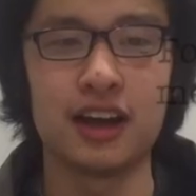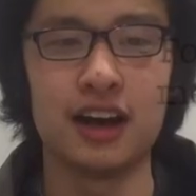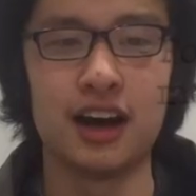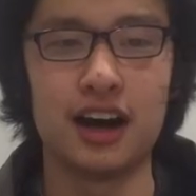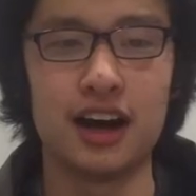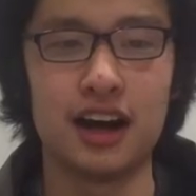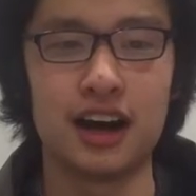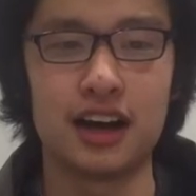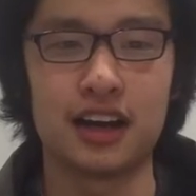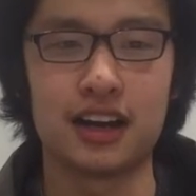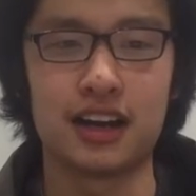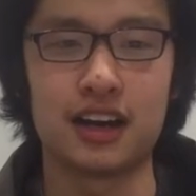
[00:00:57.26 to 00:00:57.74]

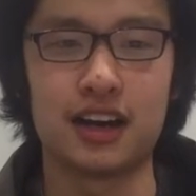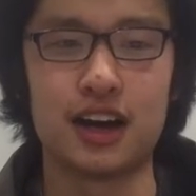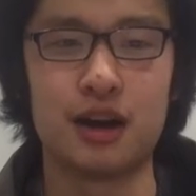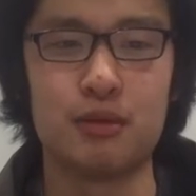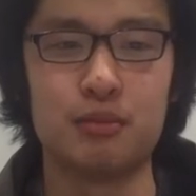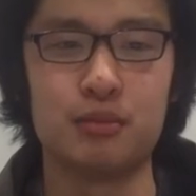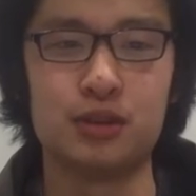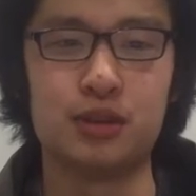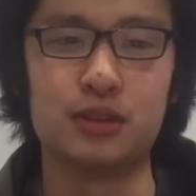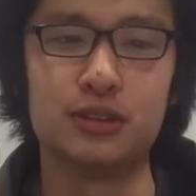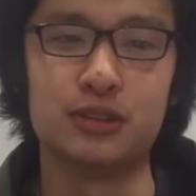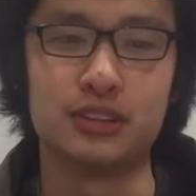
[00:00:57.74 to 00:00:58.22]
Hi,
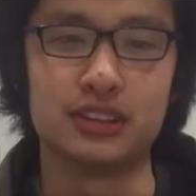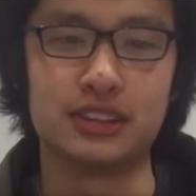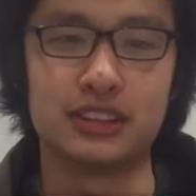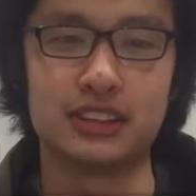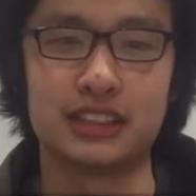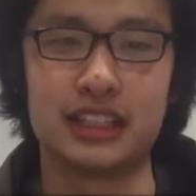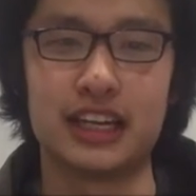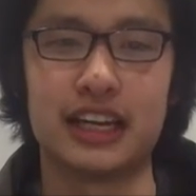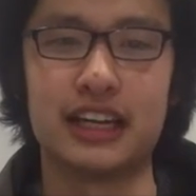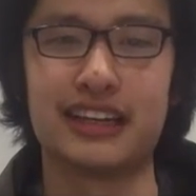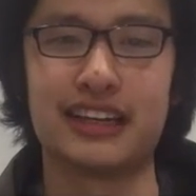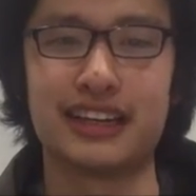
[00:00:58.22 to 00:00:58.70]
I'm
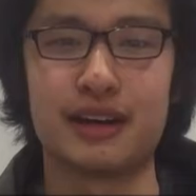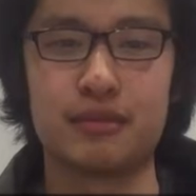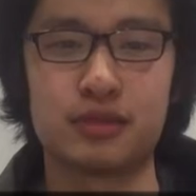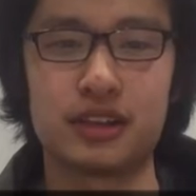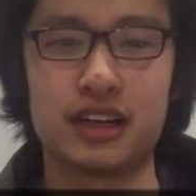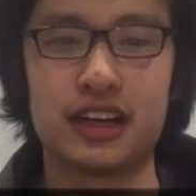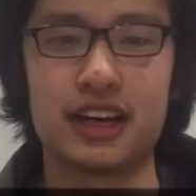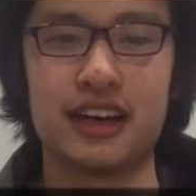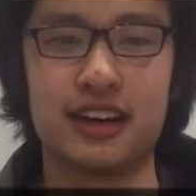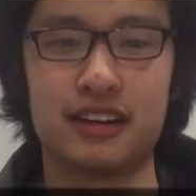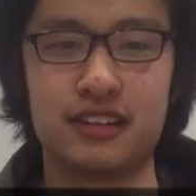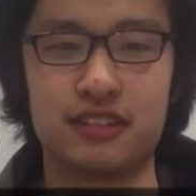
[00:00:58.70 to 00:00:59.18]
Lewes and I'm the
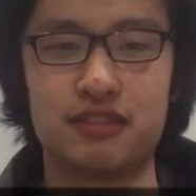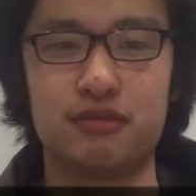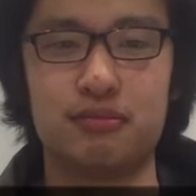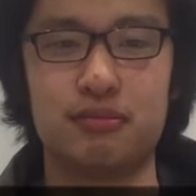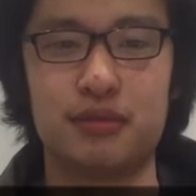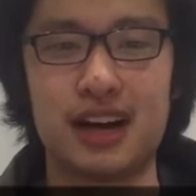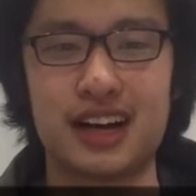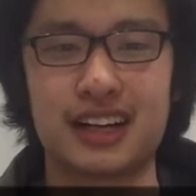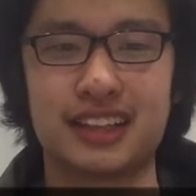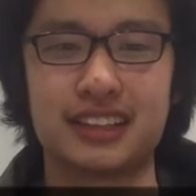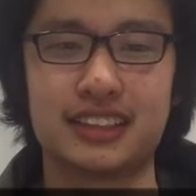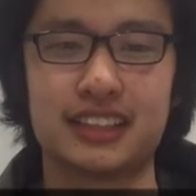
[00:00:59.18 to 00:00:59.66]
Head of
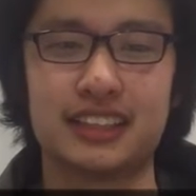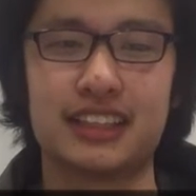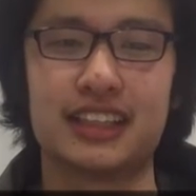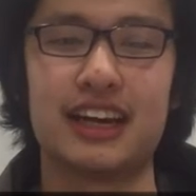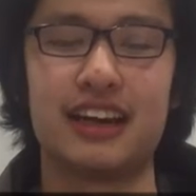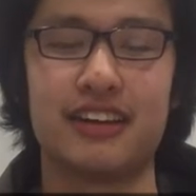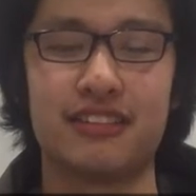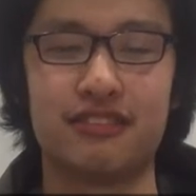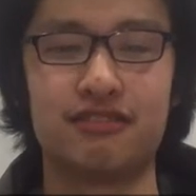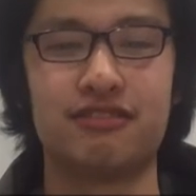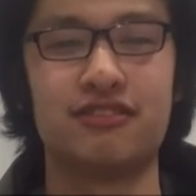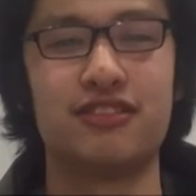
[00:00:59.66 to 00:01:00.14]
Marketing
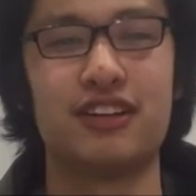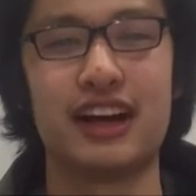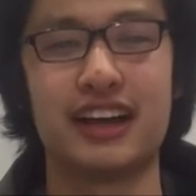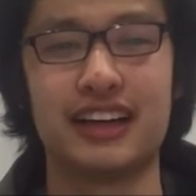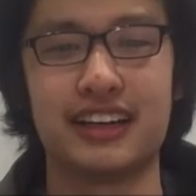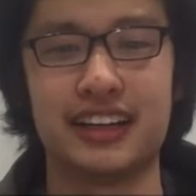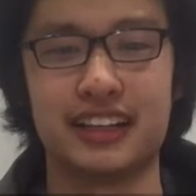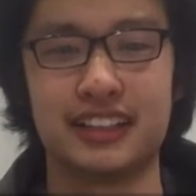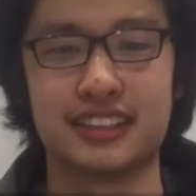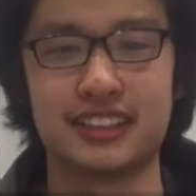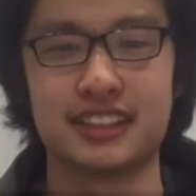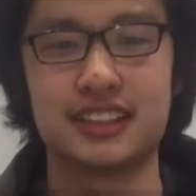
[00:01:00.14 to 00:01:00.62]
and
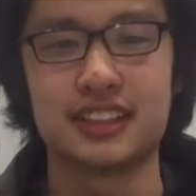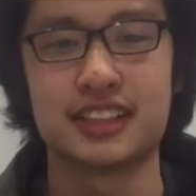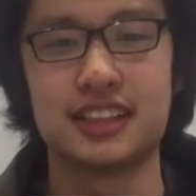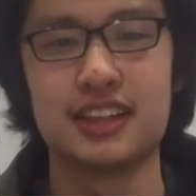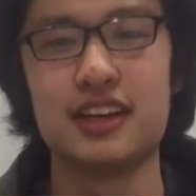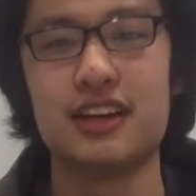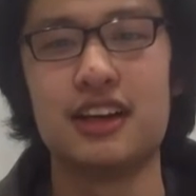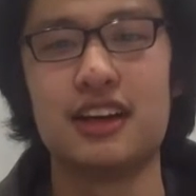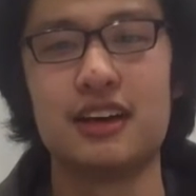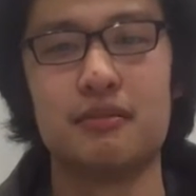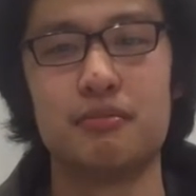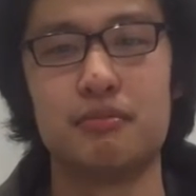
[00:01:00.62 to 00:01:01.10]
Finance.
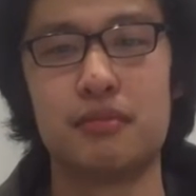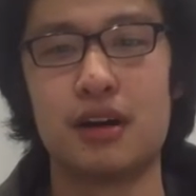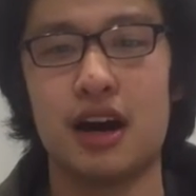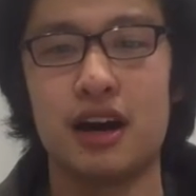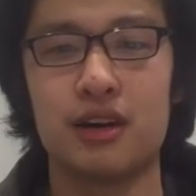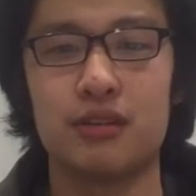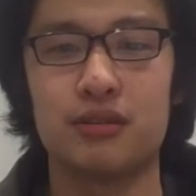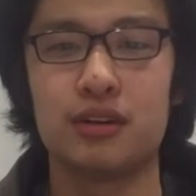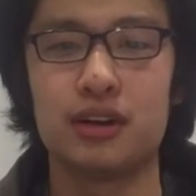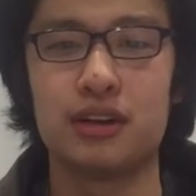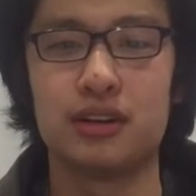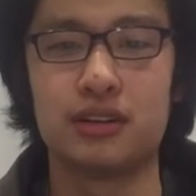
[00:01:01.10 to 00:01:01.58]
My
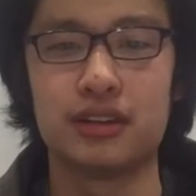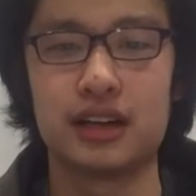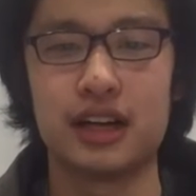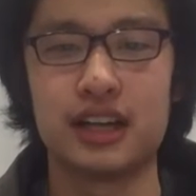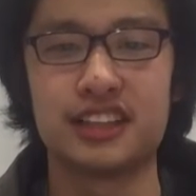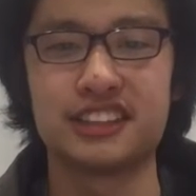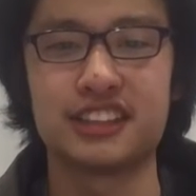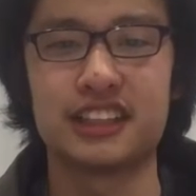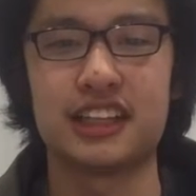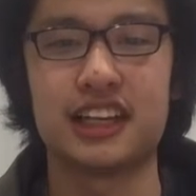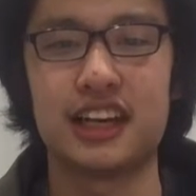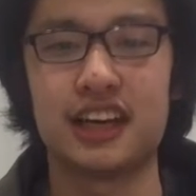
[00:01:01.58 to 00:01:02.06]
role
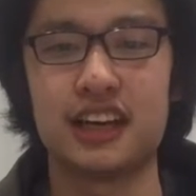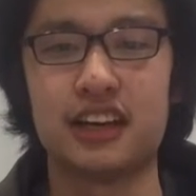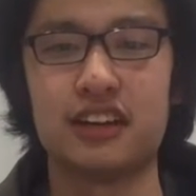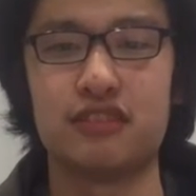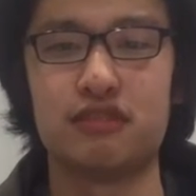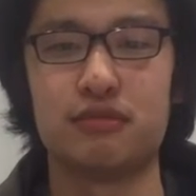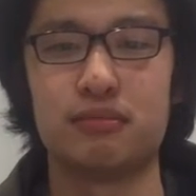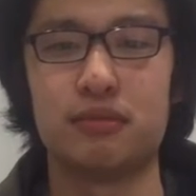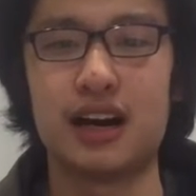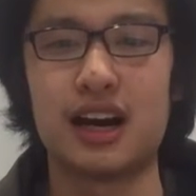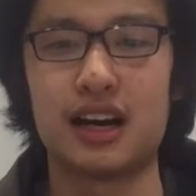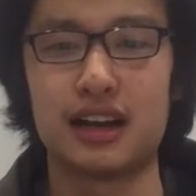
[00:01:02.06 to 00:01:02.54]
as the Head
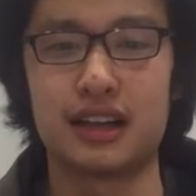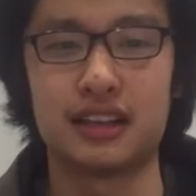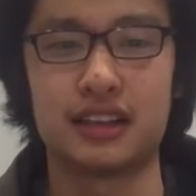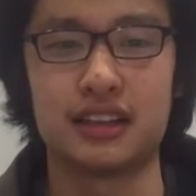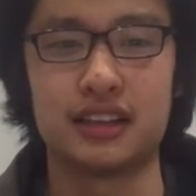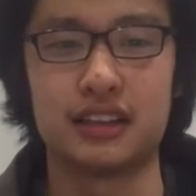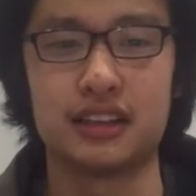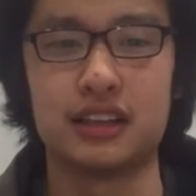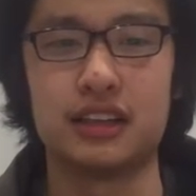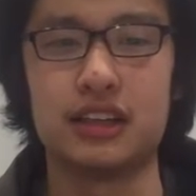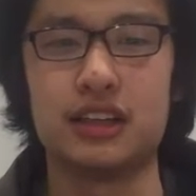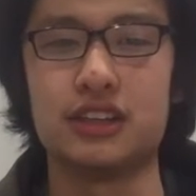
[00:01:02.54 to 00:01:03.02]
of Marketing
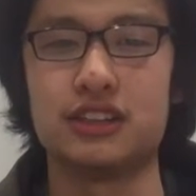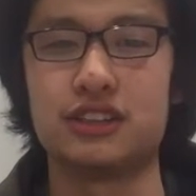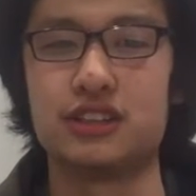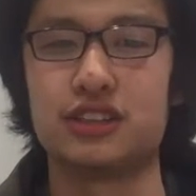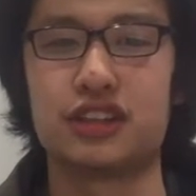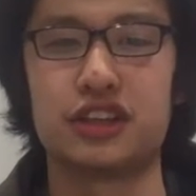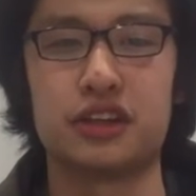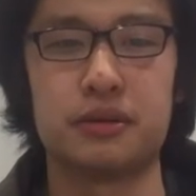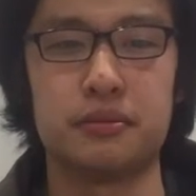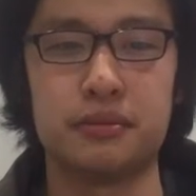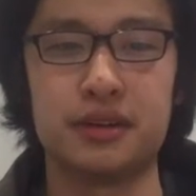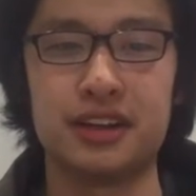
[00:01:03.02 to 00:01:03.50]
is to
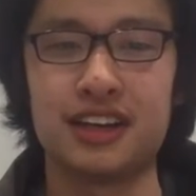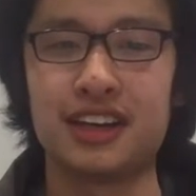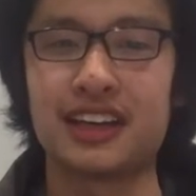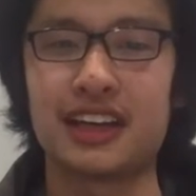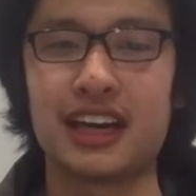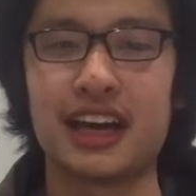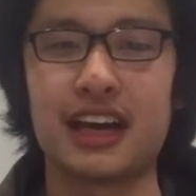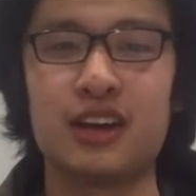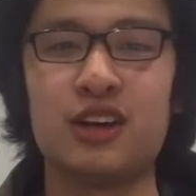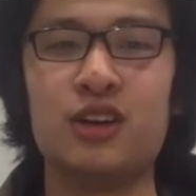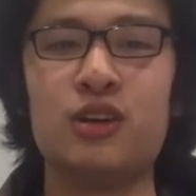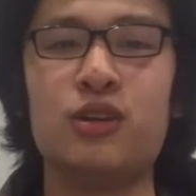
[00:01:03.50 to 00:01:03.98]

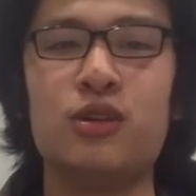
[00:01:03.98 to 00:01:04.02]
communicate